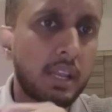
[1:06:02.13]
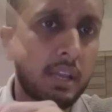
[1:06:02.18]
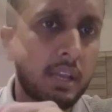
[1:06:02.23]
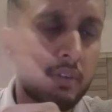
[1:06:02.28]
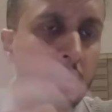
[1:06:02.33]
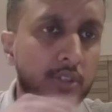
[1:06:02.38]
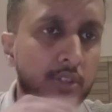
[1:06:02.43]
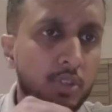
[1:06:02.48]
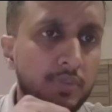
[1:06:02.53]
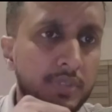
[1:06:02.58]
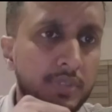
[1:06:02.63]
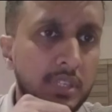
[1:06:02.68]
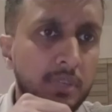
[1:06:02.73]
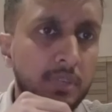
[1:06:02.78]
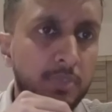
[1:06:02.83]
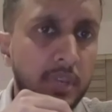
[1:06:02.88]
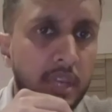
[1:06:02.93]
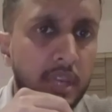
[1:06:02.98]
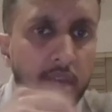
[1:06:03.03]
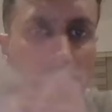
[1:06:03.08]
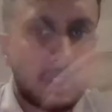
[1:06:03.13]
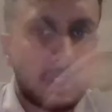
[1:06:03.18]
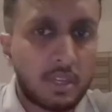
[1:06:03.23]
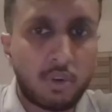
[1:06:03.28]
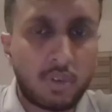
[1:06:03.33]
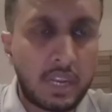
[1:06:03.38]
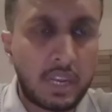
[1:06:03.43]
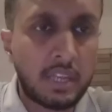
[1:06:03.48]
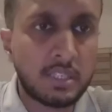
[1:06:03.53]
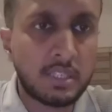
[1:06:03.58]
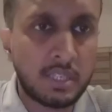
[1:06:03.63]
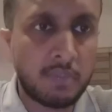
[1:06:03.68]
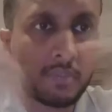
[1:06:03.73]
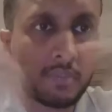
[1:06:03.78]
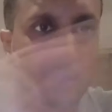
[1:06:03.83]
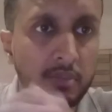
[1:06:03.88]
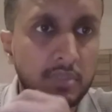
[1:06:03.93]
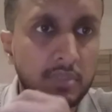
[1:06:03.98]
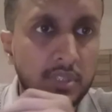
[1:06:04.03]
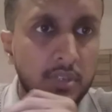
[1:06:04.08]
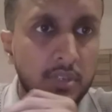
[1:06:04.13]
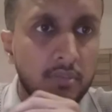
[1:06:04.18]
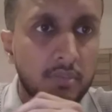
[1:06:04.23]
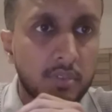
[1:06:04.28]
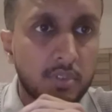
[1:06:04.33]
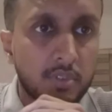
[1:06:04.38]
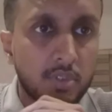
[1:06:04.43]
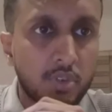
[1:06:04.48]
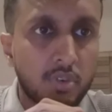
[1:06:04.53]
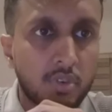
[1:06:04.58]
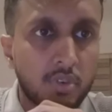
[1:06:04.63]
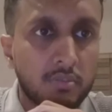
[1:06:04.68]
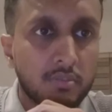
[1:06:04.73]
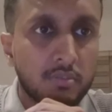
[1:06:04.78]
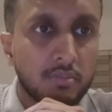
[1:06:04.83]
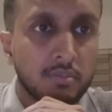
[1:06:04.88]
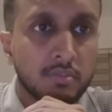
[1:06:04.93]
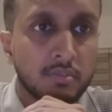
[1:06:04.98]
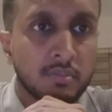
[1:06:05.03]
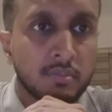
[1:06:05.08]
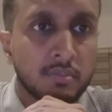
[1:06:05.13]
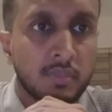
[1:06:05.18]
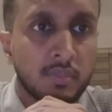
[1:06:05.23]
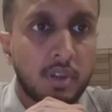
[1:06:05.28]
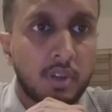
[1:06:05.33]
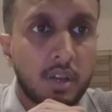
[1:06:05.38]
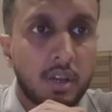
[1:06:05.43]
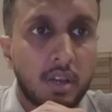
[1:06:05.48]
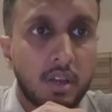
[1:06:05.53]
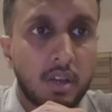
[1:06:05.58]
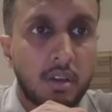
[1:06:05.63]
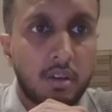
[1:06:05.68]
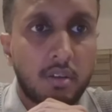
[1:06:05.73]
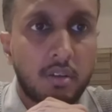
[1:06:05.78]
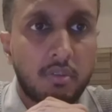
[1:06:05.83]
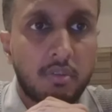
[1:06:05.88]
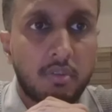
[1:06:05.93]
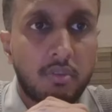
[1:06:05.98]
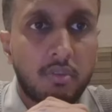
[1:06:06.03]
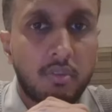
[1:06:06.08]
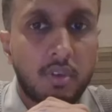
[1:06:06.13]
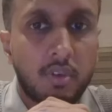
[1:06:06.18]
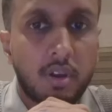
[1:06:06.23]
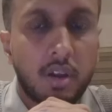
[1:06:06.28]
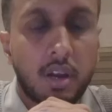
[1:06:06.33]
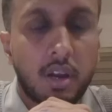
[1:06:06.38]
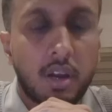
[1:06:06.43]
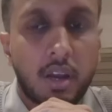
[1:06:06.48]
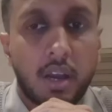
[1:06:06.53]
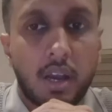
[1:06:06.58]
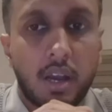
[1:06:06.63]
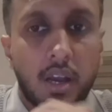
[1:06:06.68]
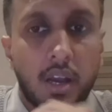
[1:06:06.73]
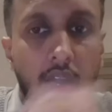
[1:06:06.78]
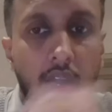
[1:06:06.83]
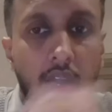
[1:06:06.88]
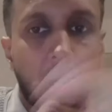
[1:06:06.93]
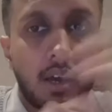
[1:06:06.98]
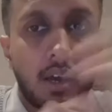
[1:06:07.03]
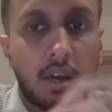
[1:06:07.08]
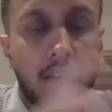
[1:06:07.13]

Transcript: levels of C P K without any symptoms. So uh, uh,